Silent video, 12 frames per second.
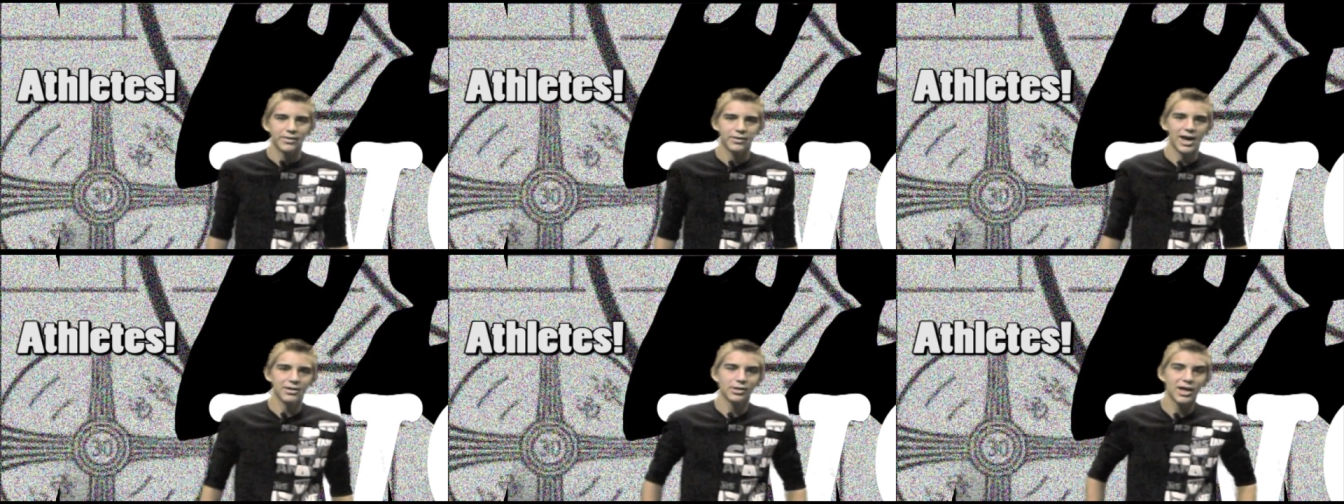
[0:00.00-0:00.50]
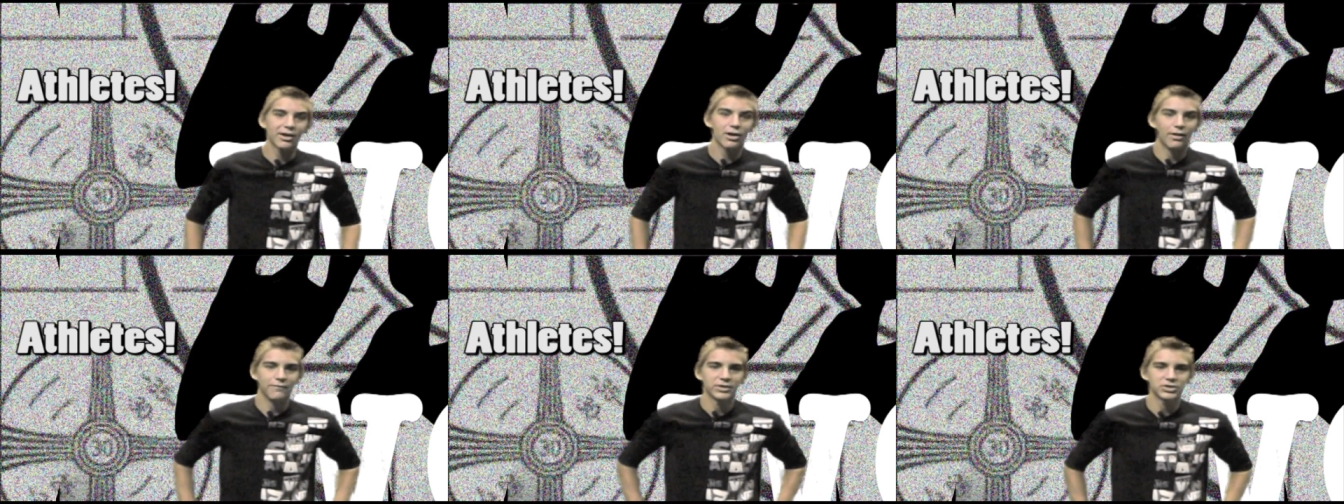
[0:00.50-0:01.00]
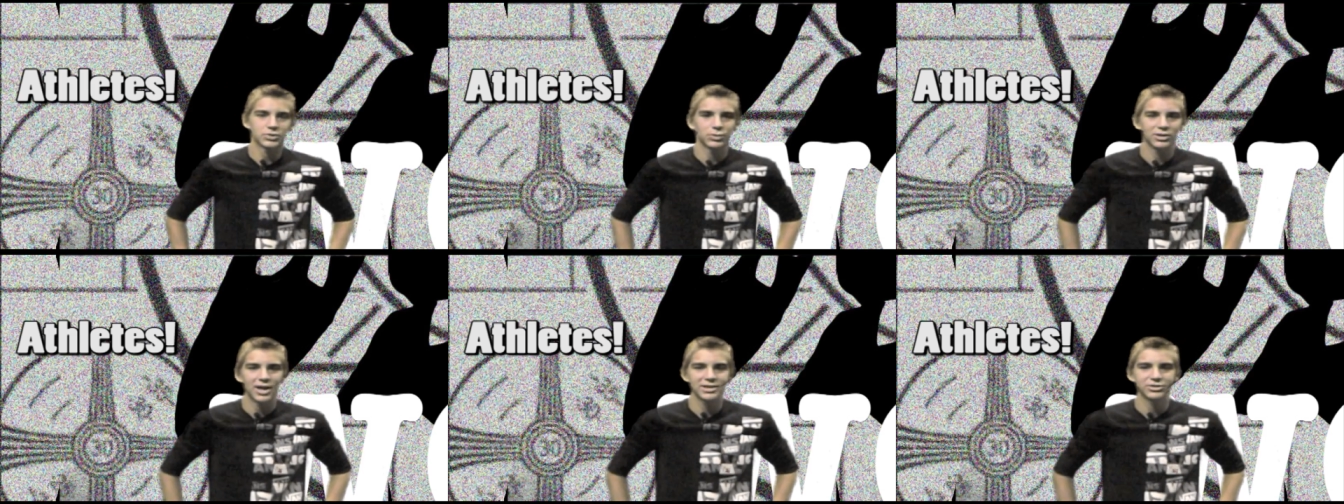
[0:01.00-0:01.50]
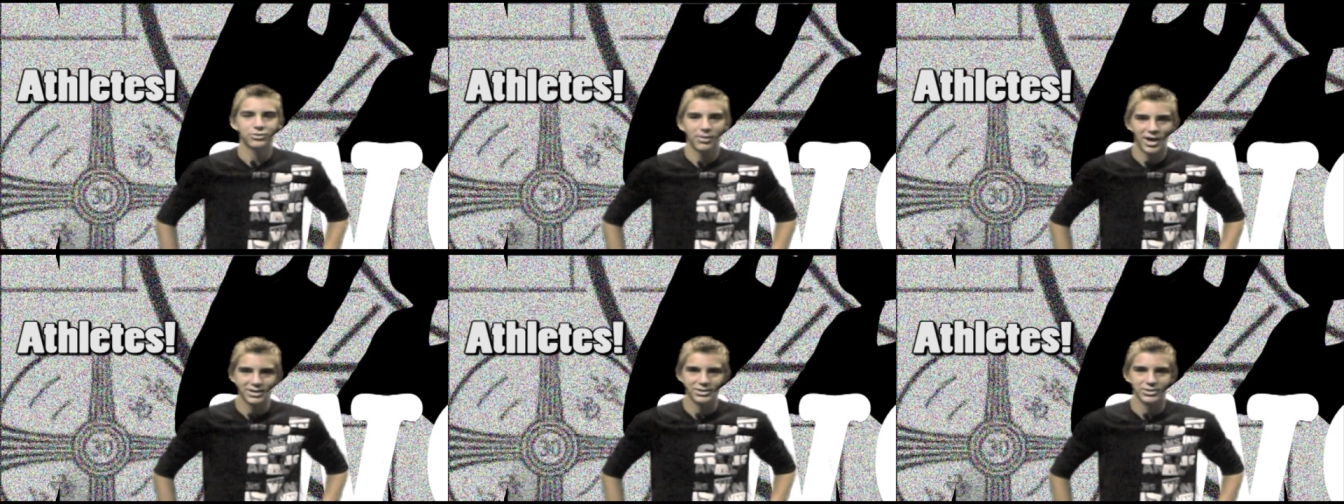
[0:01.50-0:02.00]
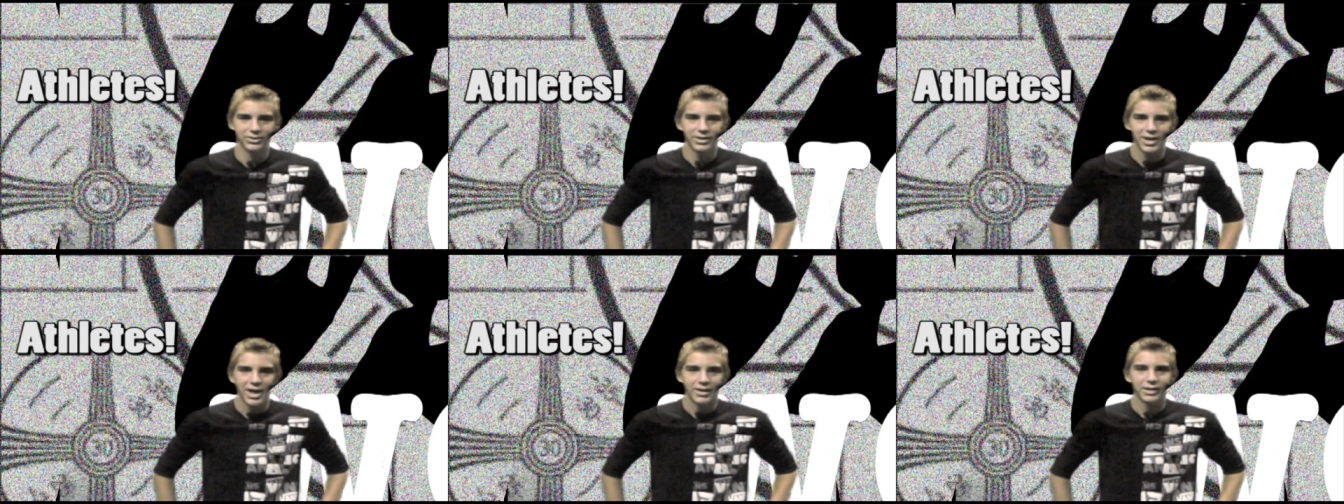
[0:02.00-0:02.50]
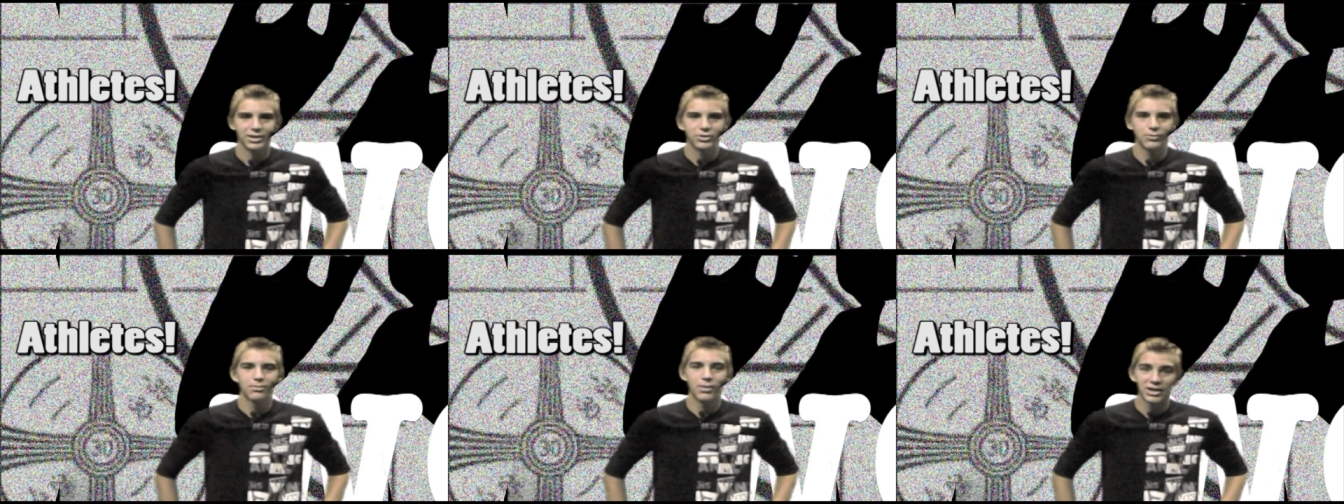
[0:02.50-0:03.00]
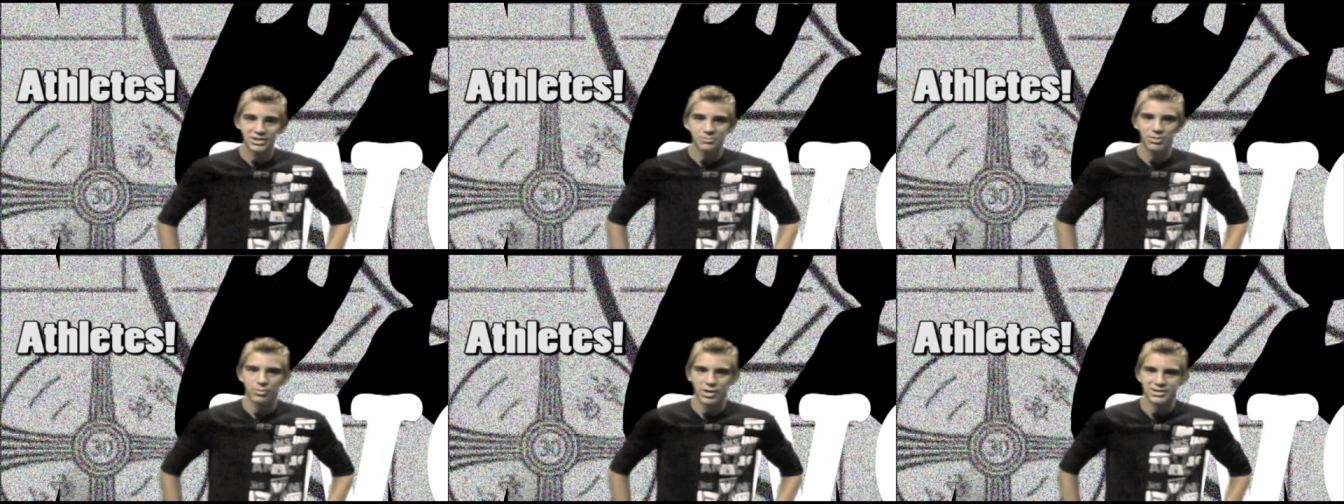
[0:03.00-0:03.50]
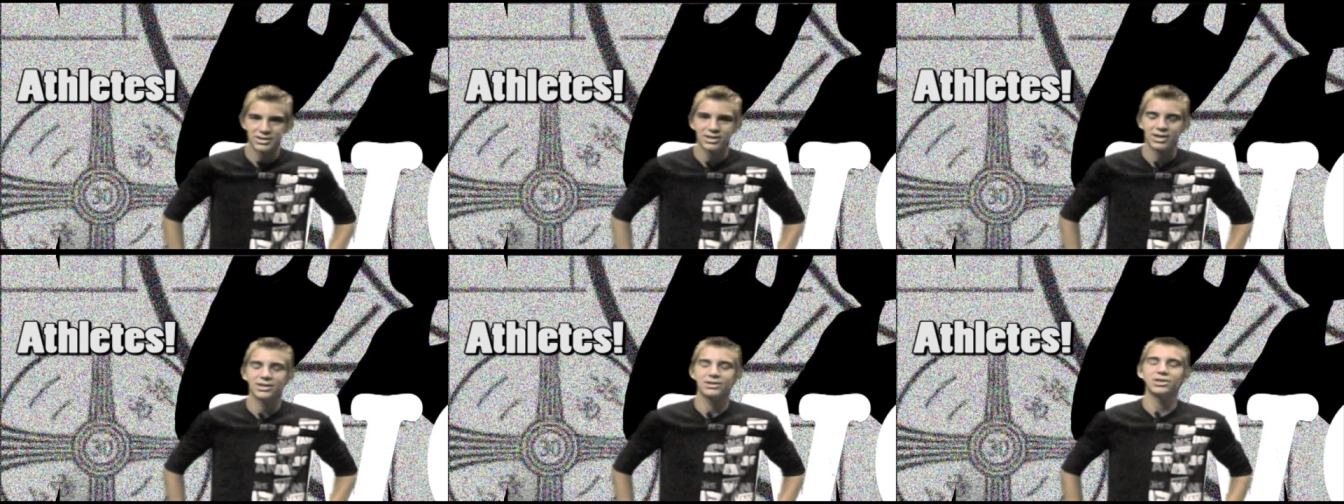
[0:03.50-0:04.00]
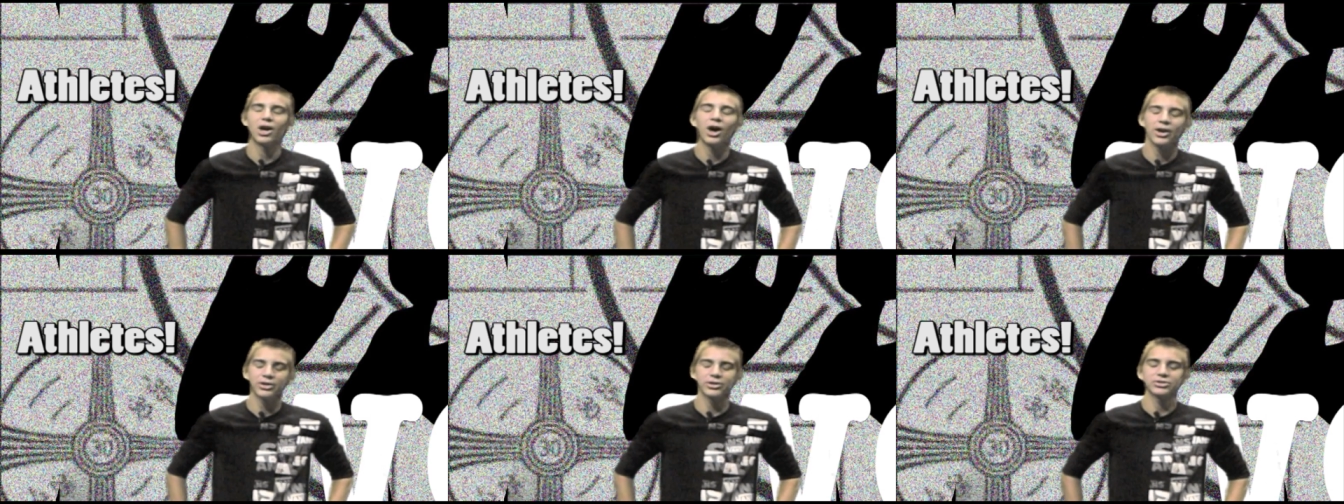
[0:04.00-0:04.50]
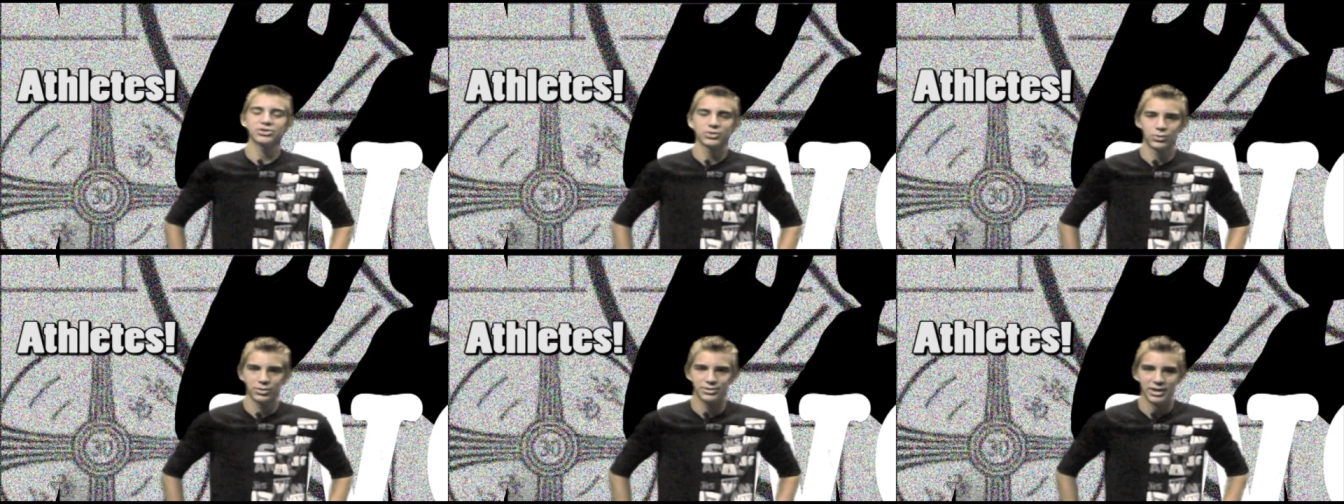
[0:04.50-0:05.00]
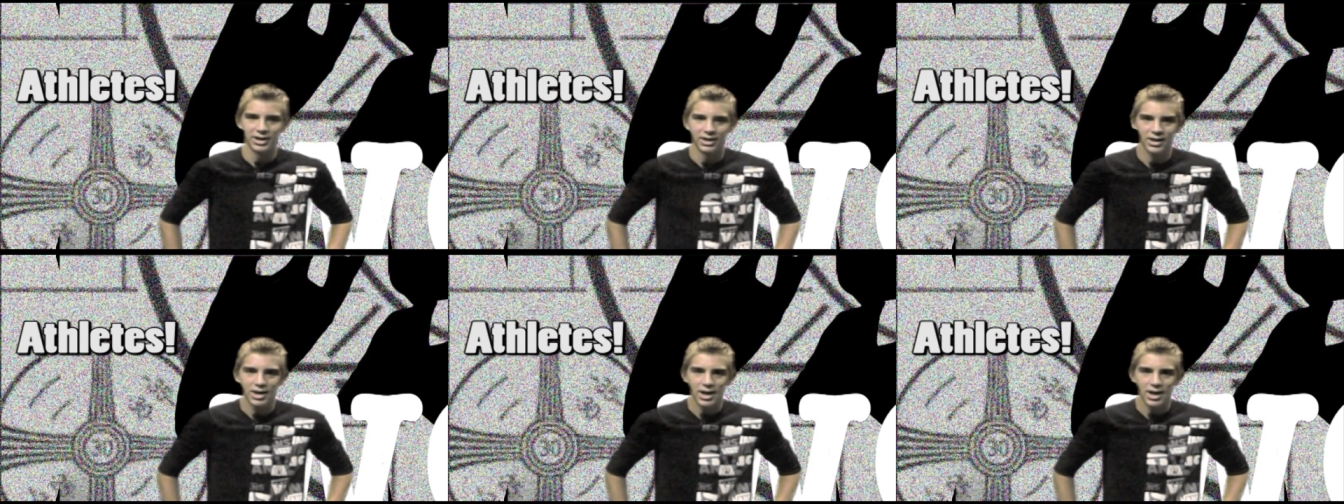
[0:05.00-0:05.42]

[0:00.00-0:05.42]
The athletic office would like to remind you that you must be present the entire school day